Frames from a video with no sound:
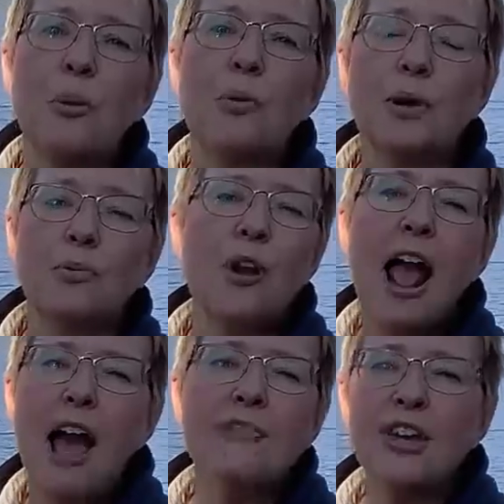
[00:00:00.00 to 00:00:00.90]
when we're
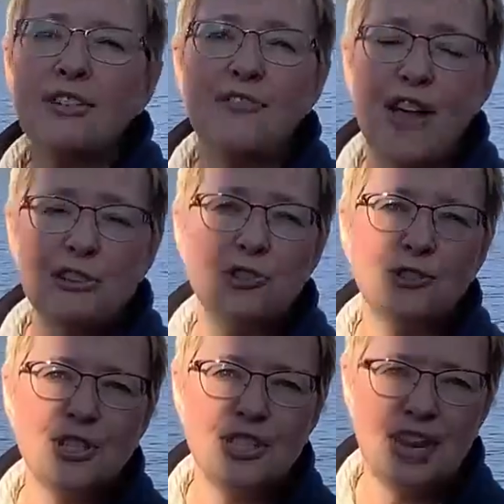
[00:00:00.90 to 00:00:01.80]
having
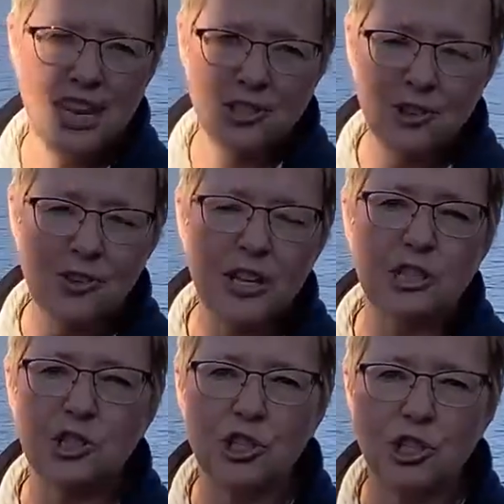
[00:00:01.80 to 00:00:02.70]
adventures in nature
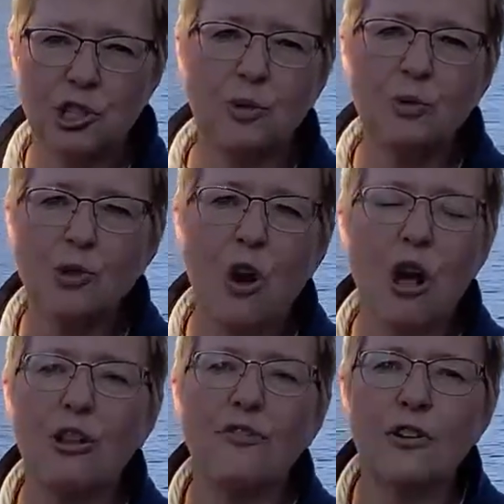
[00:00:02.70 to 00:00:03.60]
is to use
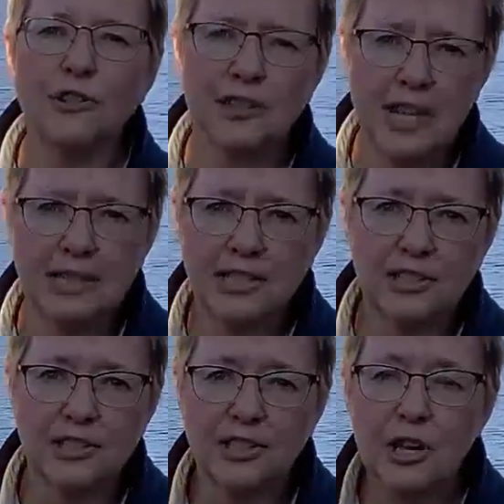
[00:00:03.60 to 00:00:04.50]
all of our
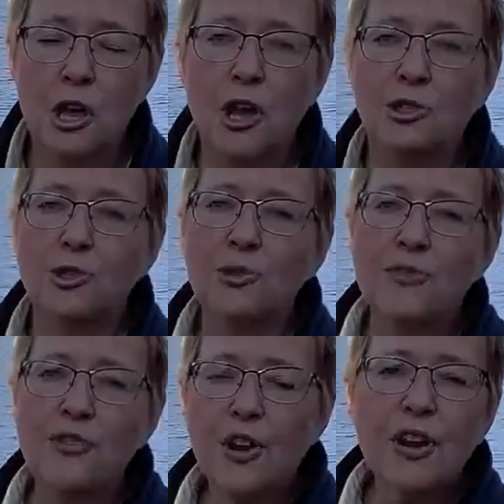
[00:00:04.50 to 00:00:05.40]
senses. So
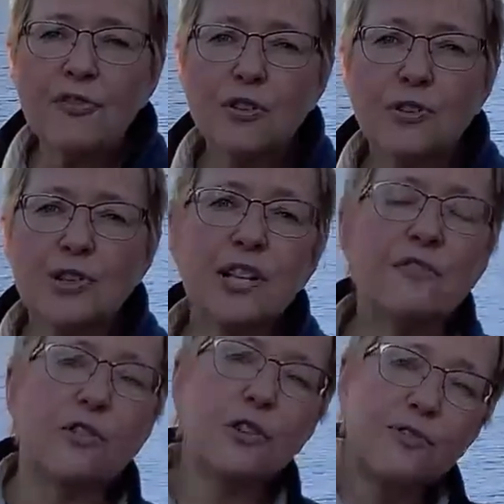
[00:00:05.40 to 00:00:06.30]
the very first thing
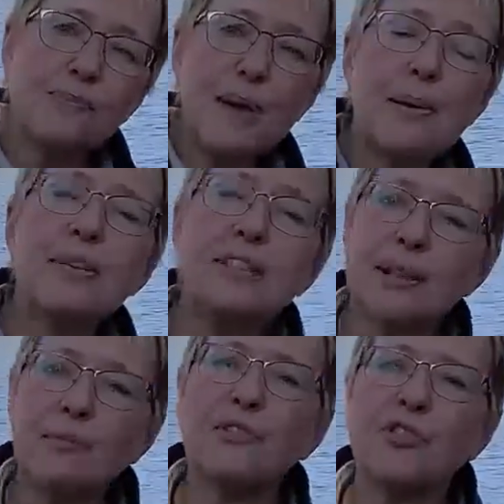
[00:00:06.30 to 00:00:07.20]
for maybe
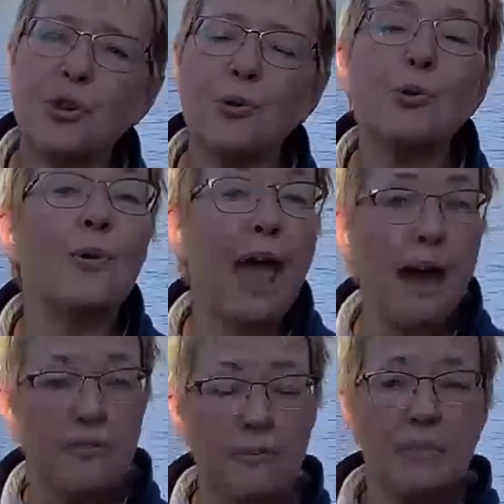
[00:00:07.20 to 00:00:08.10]
some of you who
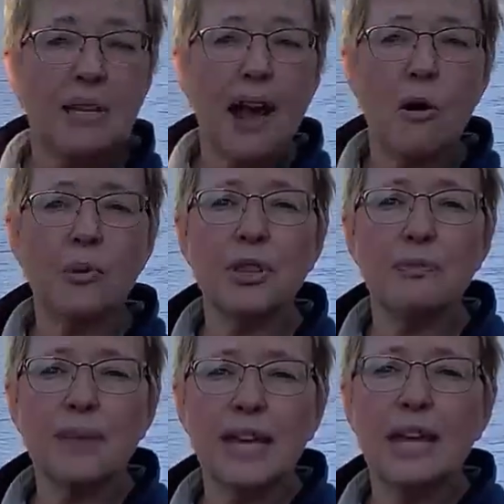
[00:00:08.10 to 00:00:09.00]
haven't been out
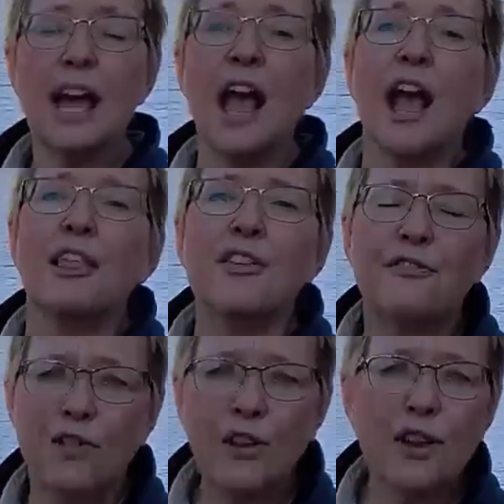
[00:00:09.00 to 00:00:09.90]
with me, the
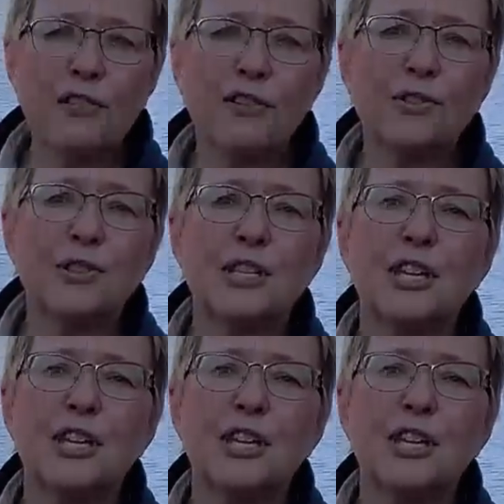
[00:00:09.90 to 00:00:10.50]
very first